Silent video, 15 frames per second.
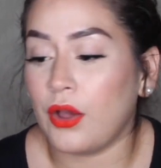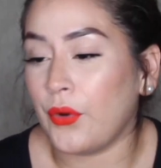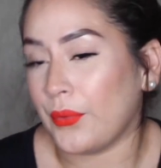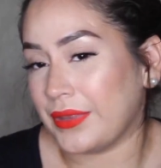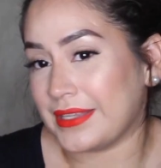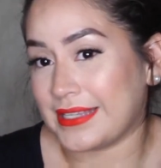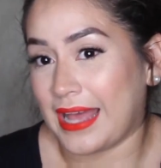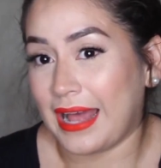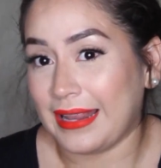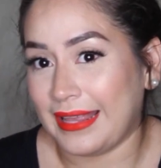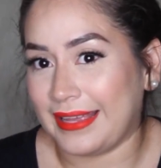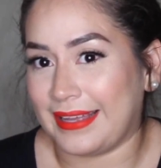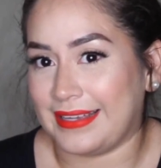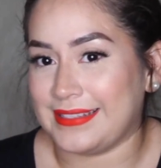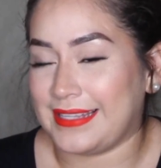Oh, and this
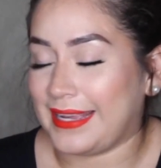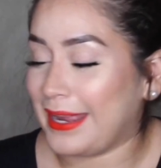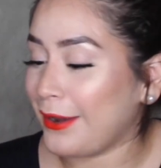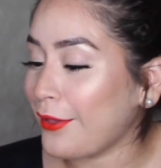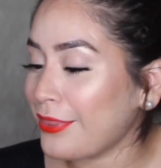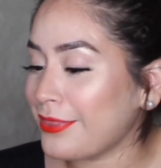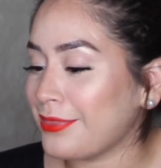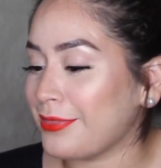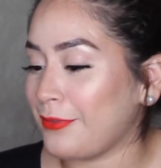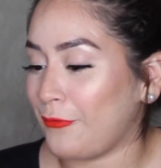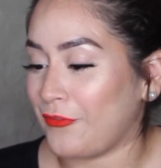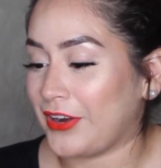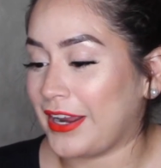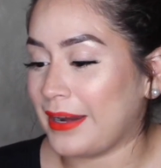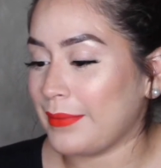highlight, guys, I cannot
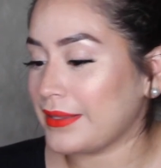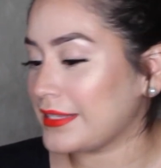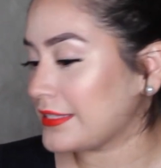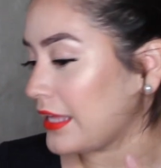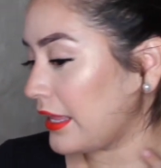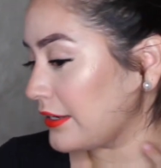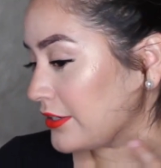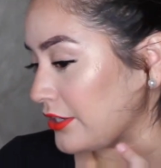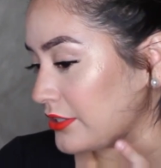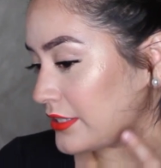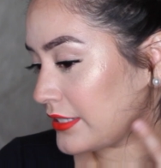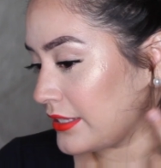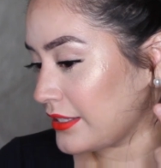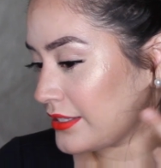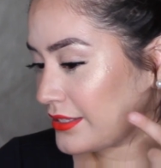forget about this highlight. Do you guys
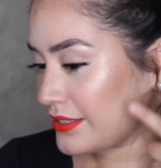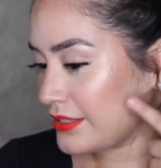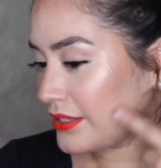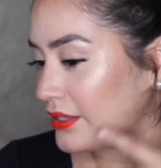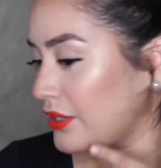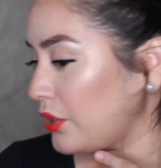see this?